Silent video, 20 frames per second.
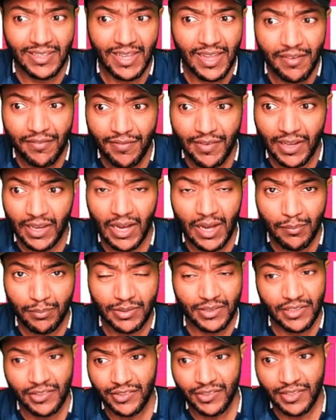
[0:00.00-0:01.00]
And every
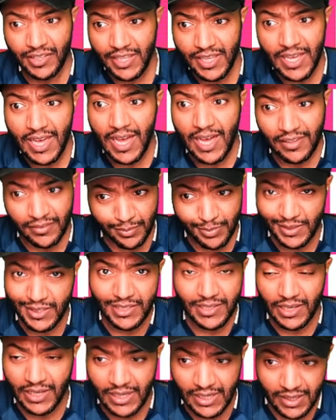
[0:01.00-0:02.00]
competition, he has
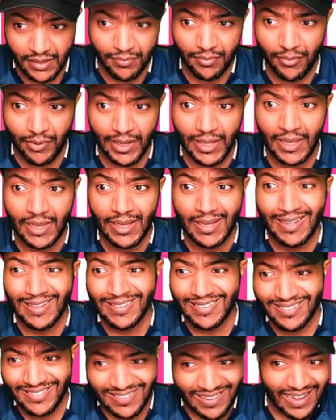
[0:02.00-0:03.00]
been delivering
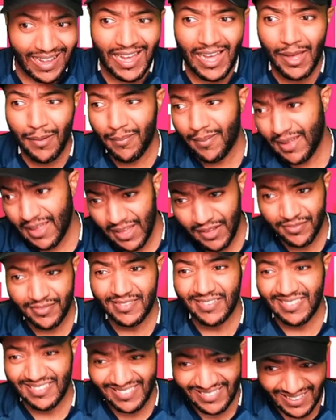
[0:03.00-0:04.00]
time
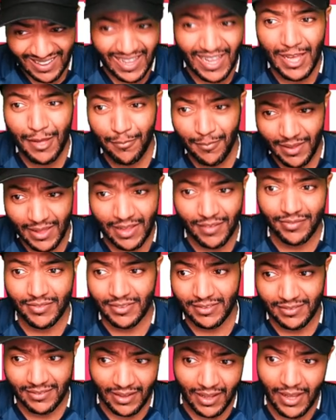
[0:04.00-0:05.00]
after time
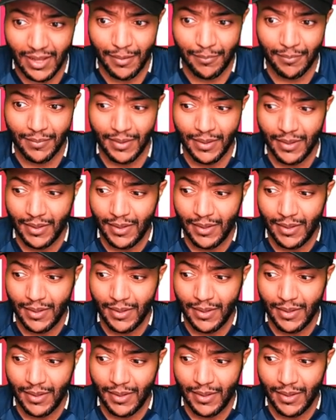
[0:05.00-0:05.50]
after time.